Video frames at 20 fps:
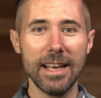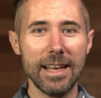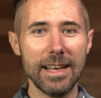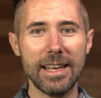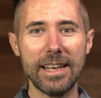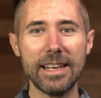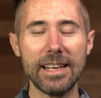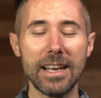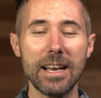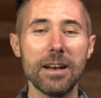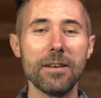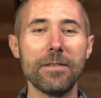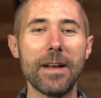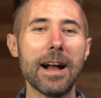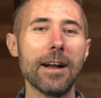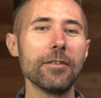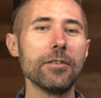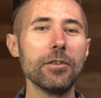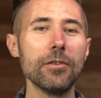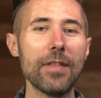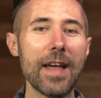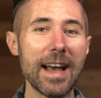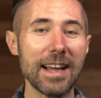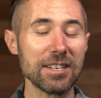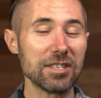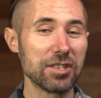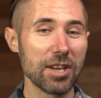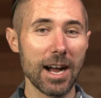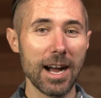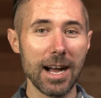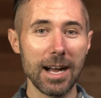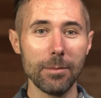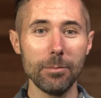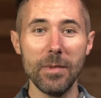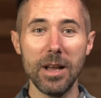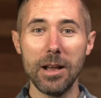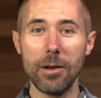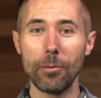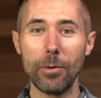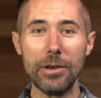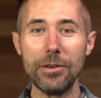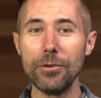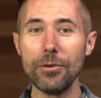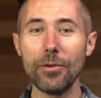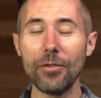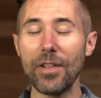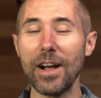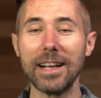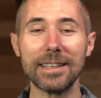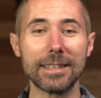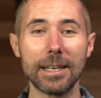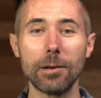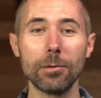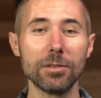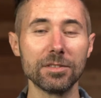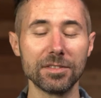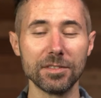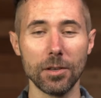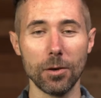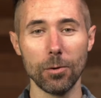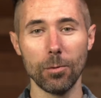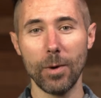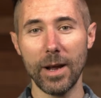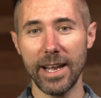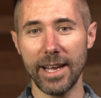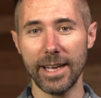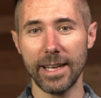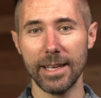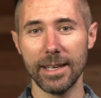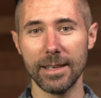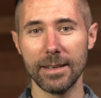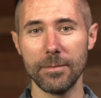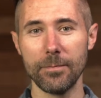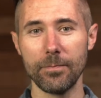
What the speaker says: He found you that job when you thought there was no way.